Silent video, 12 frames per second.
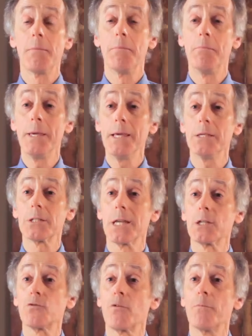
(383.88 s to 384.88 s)
B
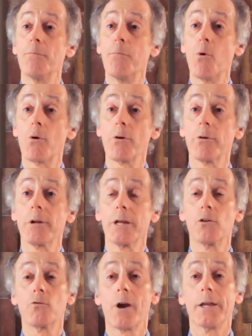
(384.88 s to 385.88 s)
stands for border
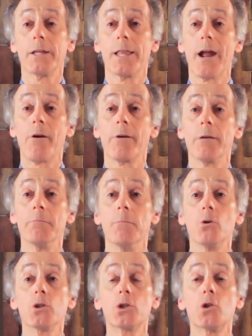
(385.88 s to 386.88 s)
irregularity.
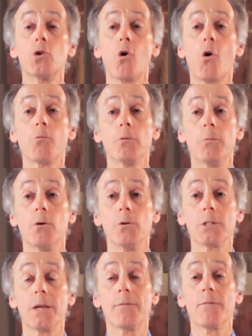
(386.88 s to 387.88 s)
Most normal
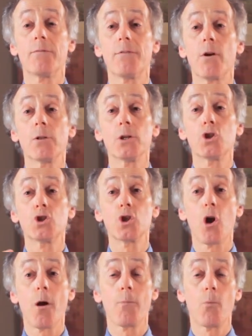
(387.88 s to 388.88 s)
moles have a fairly
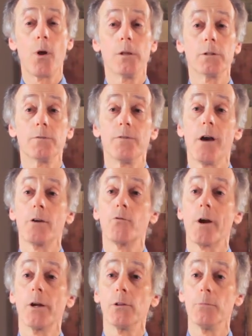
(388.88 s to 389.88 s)
sharp, well-defined
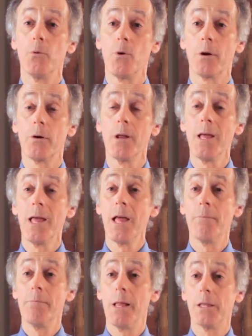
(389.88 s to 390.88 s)
regular border.
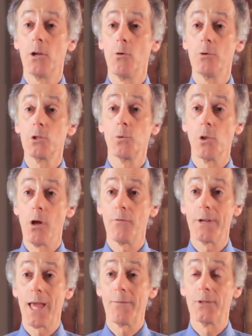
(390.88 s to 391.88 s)
Melanomas will
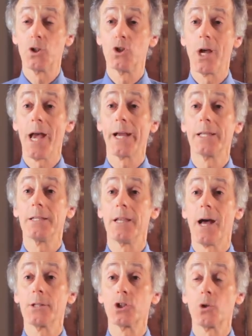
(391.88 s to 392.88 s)
often have a jagged,
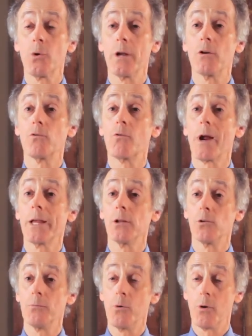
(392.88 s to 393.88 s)
notched, or
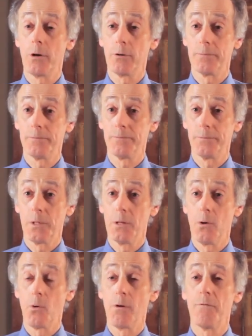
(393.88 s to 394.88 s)
irregular border,
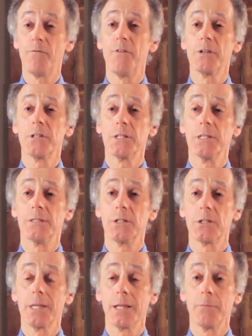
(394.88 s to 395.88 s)
or a fuzzy,
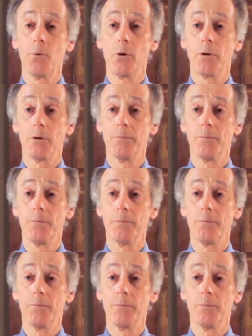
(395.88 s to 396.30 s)
indistinct border.